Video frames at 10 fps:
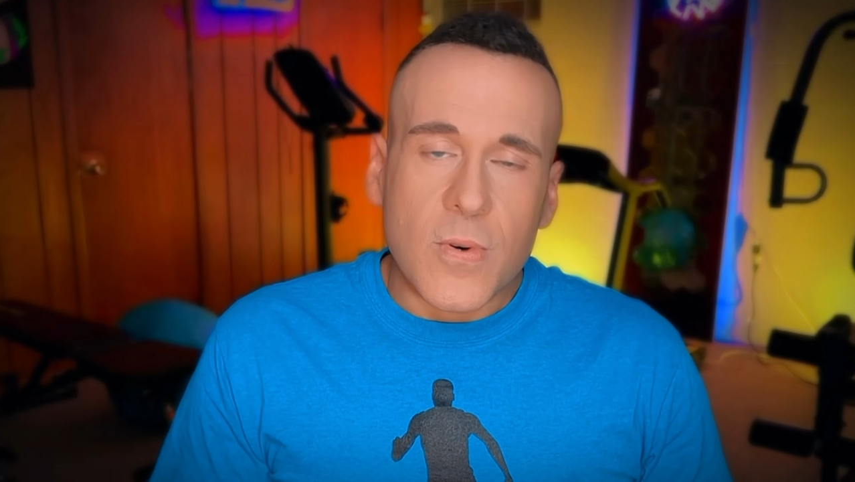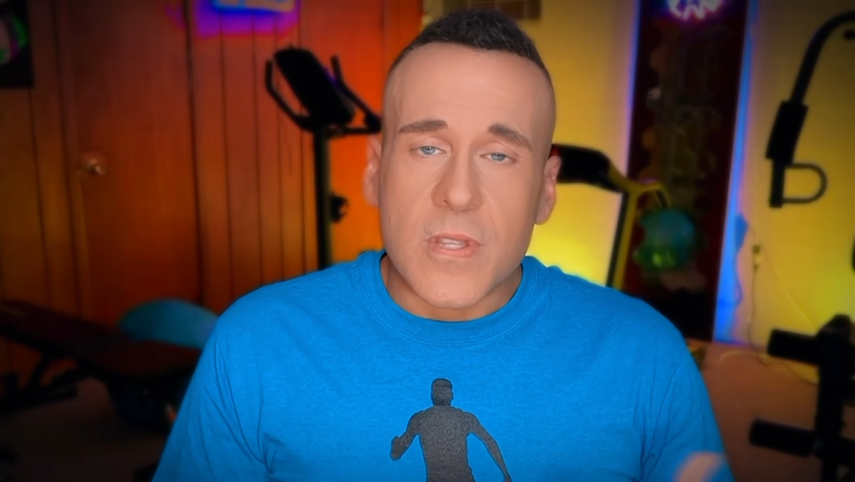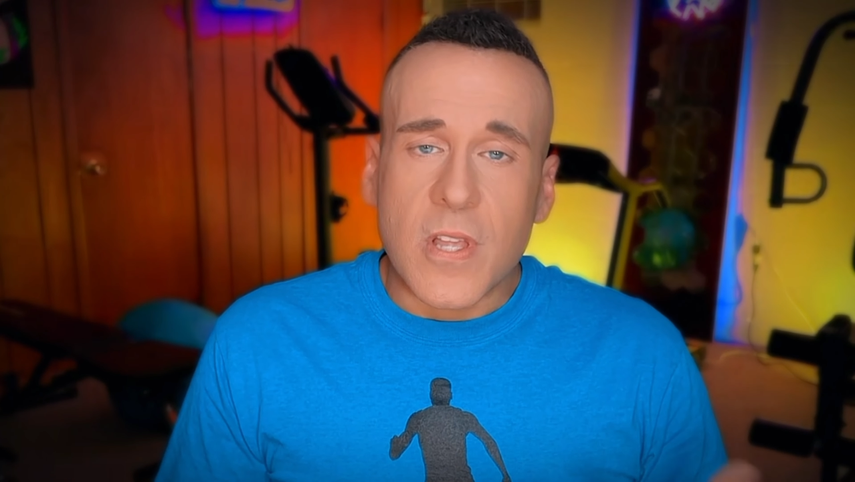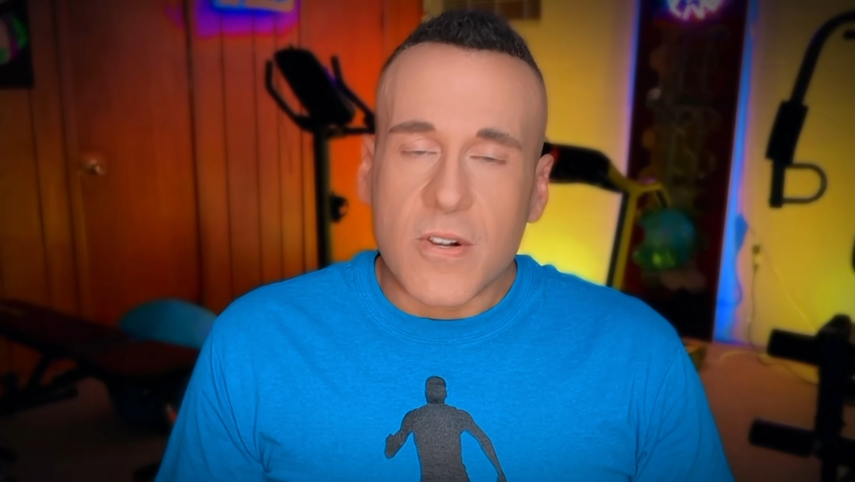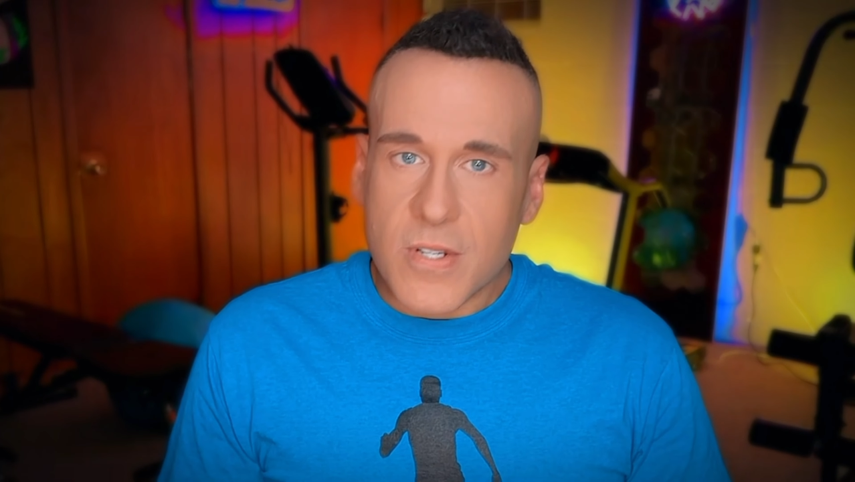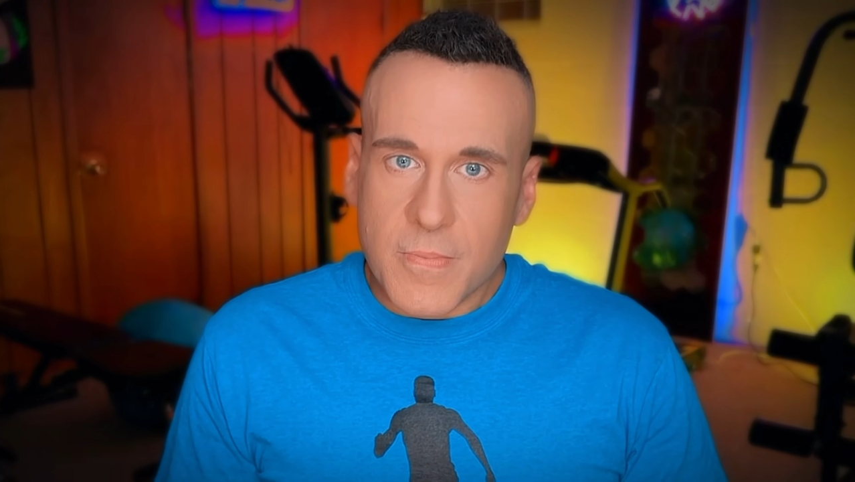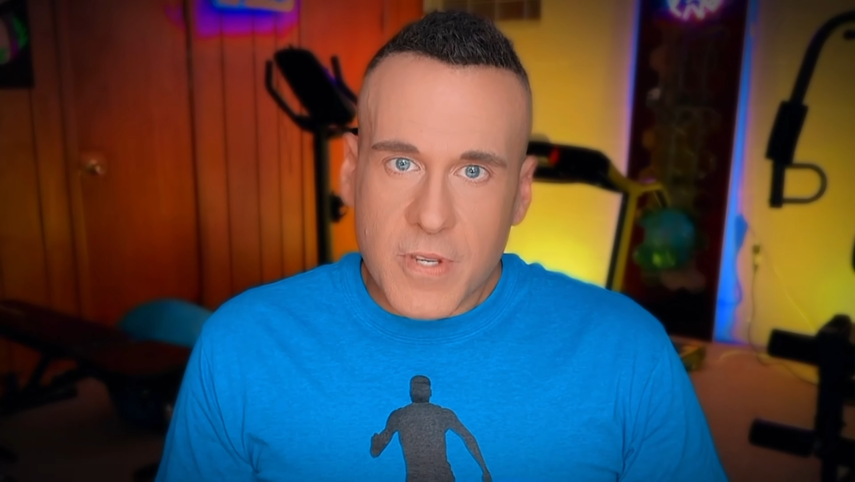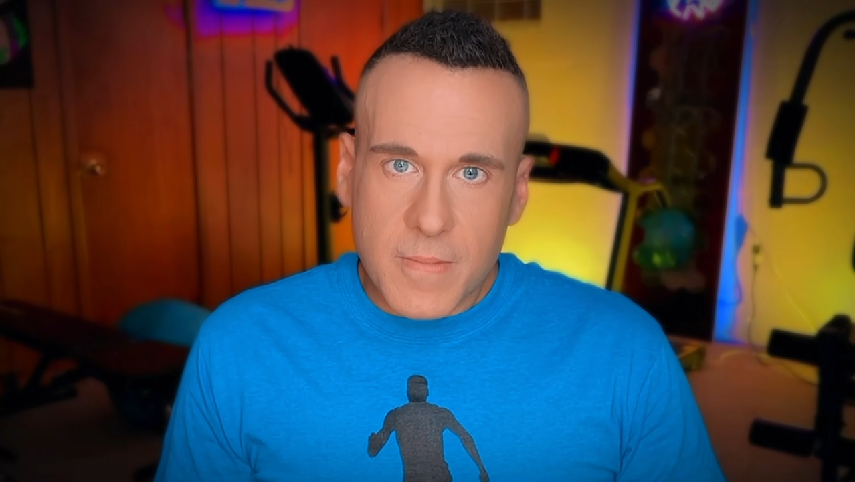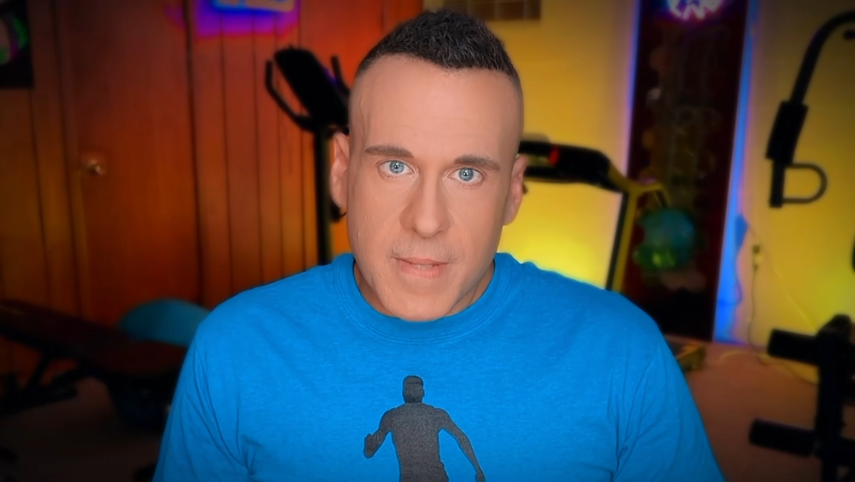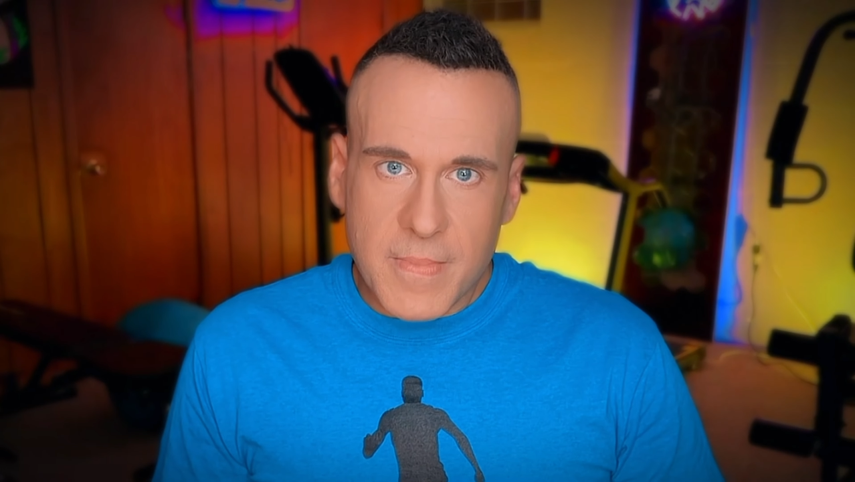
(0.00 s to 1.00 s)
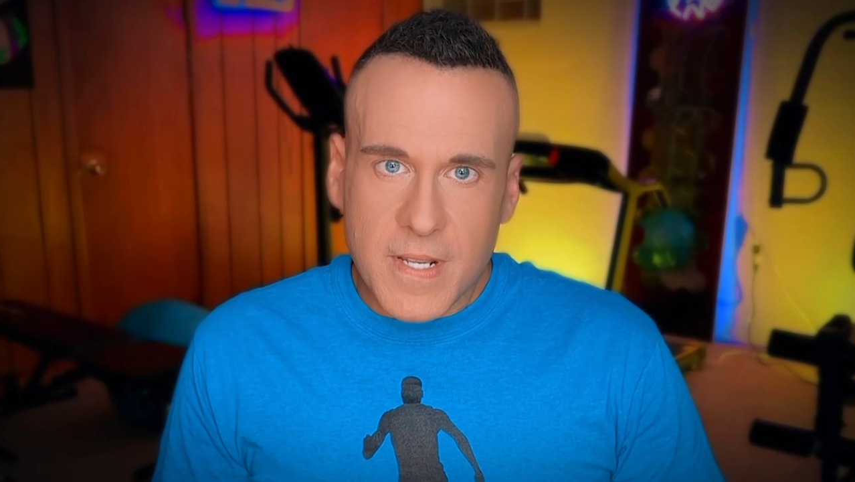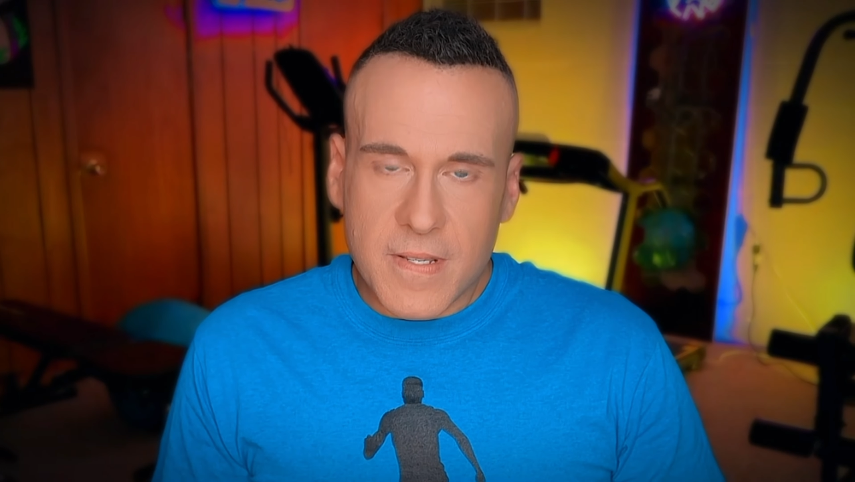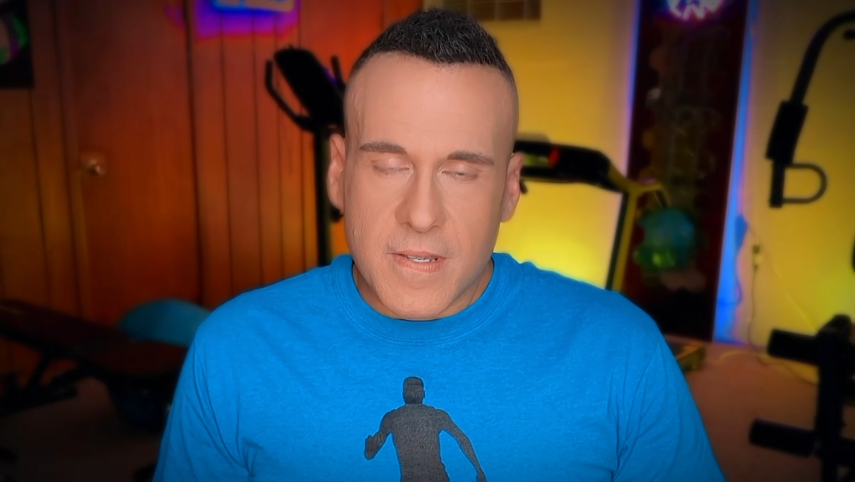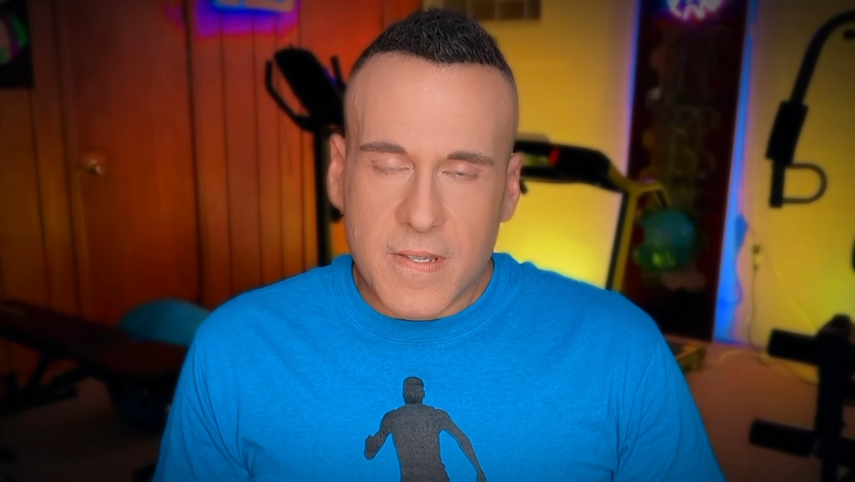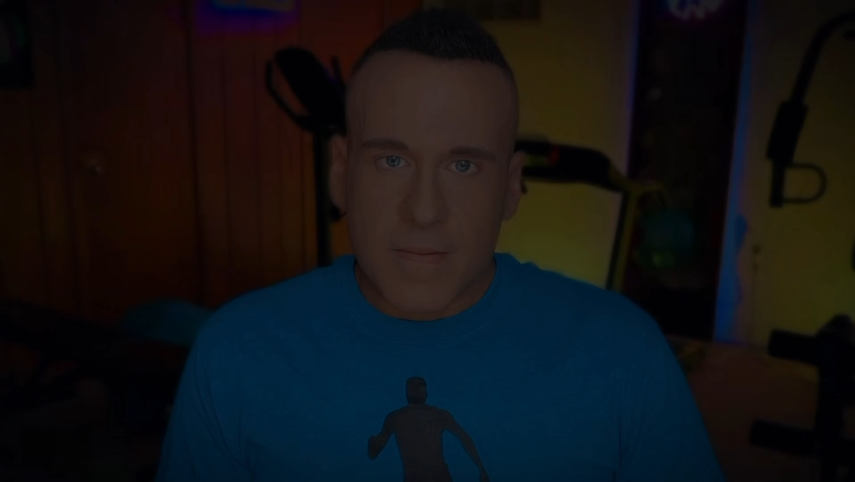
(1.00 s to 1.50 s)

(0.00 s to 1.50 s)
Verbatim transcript: long term commitments.